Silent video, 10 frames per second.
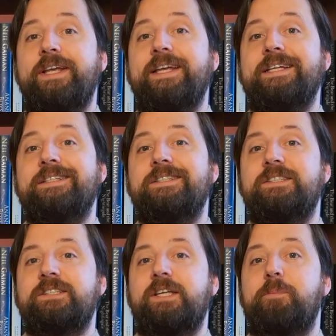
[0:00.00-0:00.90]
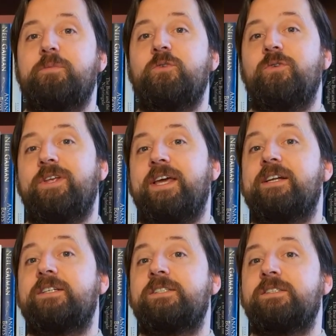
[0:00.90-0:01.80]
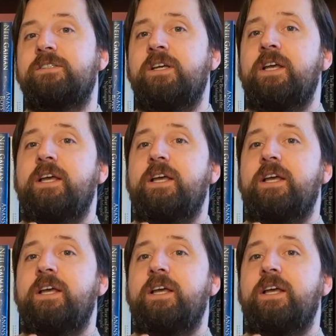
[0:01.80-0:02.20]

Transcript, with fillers: in Skeptunieris,